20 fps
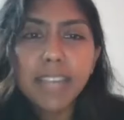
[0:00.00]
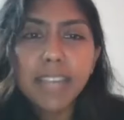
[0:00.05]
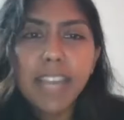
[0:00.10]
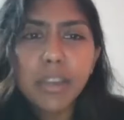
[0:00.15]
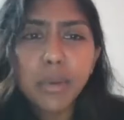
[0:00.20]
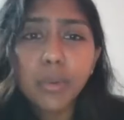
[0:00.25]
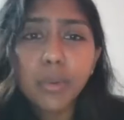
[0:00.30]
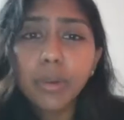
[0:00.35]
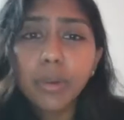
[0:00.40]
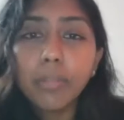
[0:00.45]
yeah,
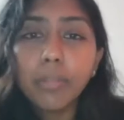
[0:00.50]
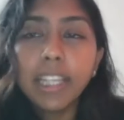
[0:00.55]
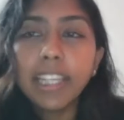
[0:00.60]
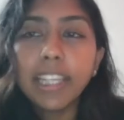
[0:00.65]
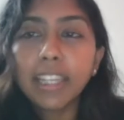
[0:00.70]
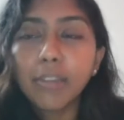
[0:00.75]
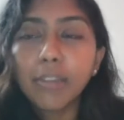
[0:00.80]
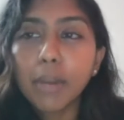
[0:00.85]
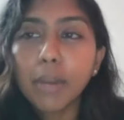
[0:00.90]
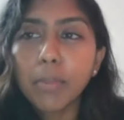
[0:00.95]
you're
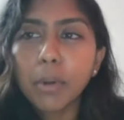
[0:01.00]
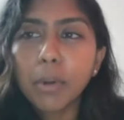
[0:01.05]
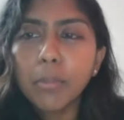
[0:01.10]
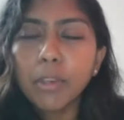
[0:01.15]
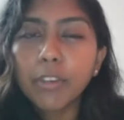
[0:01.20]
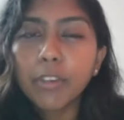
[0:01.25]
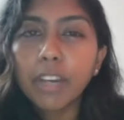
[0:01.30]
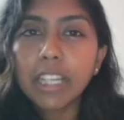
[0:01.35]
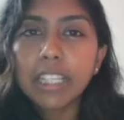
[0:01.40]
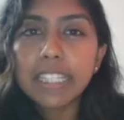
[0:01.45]
completely right.
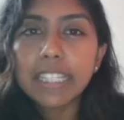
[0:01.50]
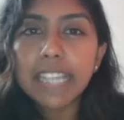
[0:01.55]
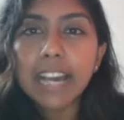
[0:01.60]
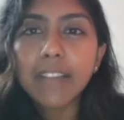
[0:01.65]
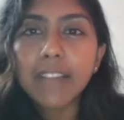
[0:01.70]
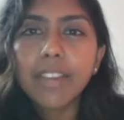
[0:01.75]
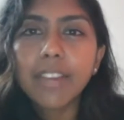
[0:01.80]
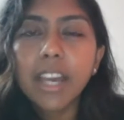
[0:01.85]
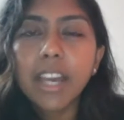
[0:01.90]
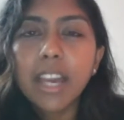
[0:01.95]
Pomegranates
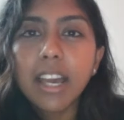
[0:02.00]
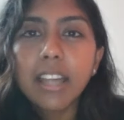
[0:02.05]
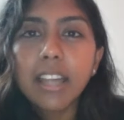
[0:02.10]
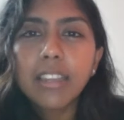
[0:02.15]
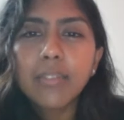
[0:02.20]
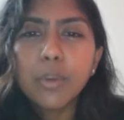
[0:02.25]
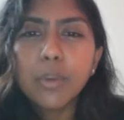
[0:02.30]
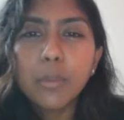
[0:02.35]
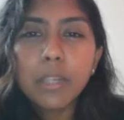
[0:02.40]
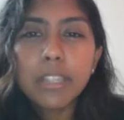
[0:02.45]

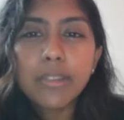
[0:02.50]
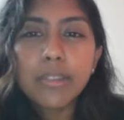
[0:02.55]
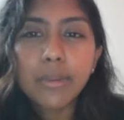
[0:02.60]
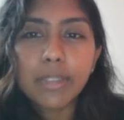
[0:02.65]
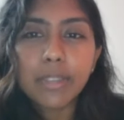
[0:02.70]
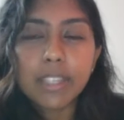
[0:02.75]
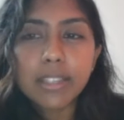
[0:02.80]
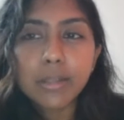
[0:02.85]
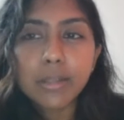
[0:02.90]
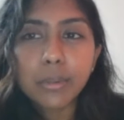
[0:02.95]
they've almost
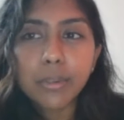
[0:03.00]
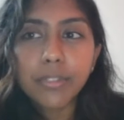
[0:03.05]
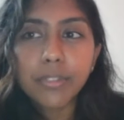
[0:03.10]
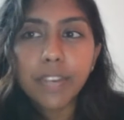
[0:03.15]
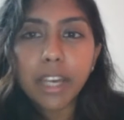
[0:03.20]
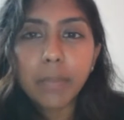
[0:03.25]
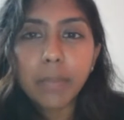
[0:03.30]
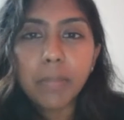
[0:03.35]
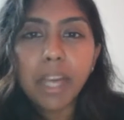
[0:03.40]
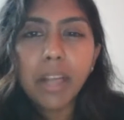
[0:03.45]
got this
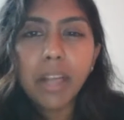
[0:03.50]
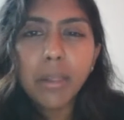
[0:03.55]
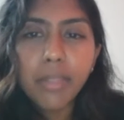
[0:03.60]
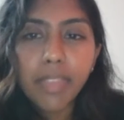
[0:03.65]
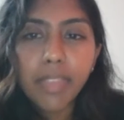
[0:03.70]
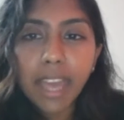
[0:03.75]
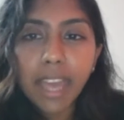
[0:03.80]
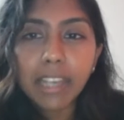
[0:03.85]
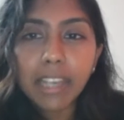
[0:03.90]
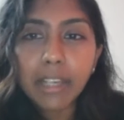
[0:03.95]
sort of
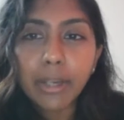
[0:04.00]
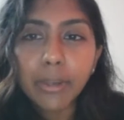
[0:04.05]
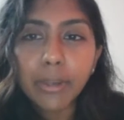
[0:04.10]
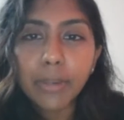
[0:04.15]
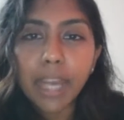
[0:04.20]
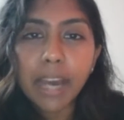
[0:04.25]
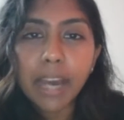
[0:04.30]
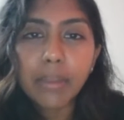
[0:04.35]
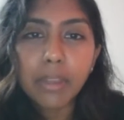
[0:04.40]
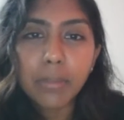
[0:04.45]
health
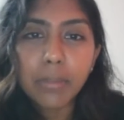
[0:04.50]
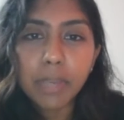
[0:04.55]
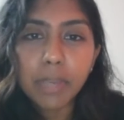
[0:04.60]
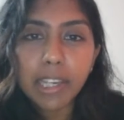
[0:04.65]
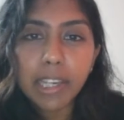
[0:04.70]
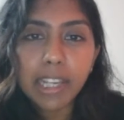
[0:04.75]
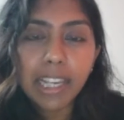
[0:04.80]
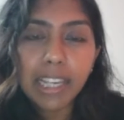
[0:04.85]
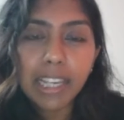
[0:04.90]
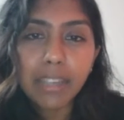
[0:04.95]
halo now. They're
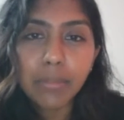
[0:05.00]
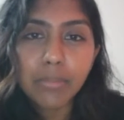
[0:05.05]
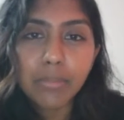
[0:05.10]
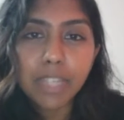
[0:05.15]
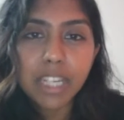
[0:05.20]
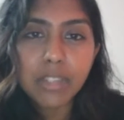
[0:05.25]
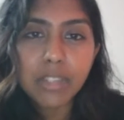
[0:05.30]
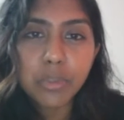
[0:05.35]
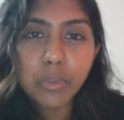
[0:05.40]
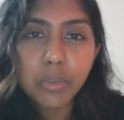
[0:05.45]
being
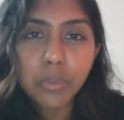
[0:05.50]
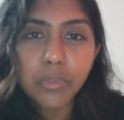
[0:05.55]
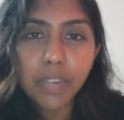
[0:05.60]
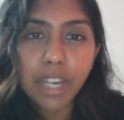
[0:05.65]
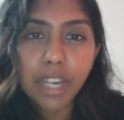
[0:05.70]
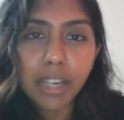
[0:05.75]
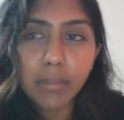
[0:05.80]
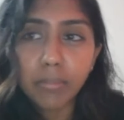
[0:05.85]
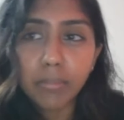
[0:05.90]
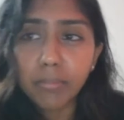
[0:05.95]
claimed as sort
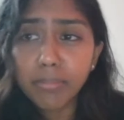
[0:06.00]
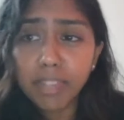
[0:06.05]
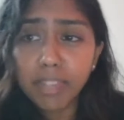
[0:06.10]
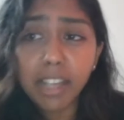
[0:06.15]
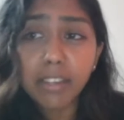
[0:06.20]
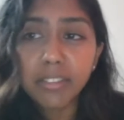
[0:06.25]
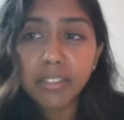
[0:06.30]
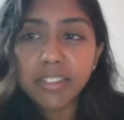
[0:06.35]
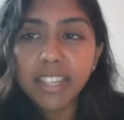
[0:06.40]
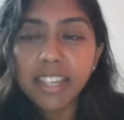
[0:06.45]
of,
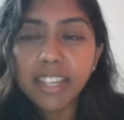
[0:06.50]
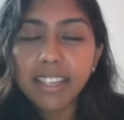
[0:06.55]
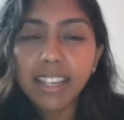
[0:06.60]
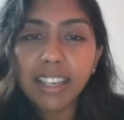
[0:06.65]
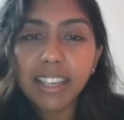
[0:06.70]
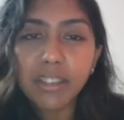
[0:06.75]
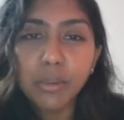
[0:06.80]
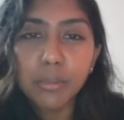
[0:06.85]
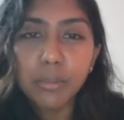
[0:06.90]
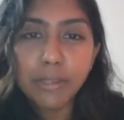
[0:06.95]
like you said,
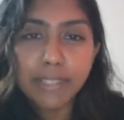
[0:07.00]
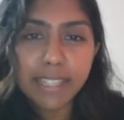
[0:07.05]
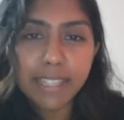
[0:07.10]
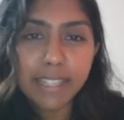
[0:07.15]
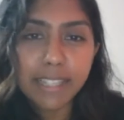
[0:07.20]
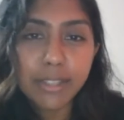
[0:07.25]
like almost